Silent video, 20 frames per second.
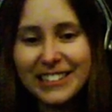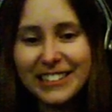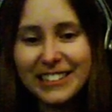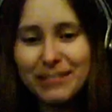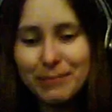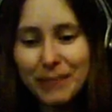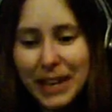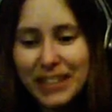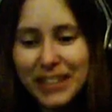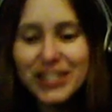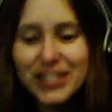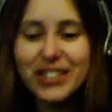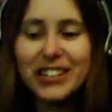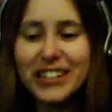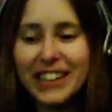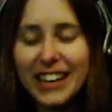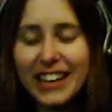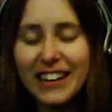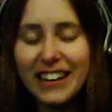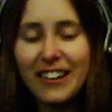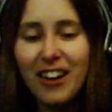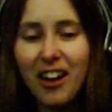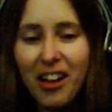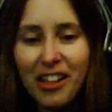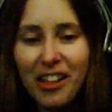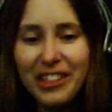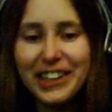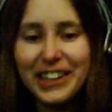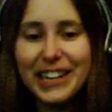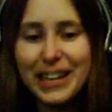make sure to get
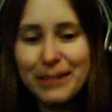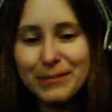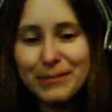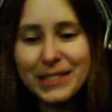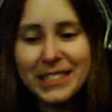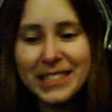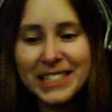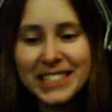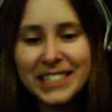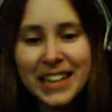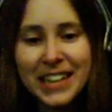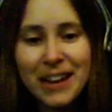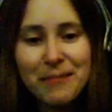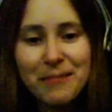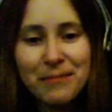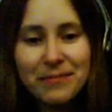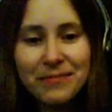all the names this time.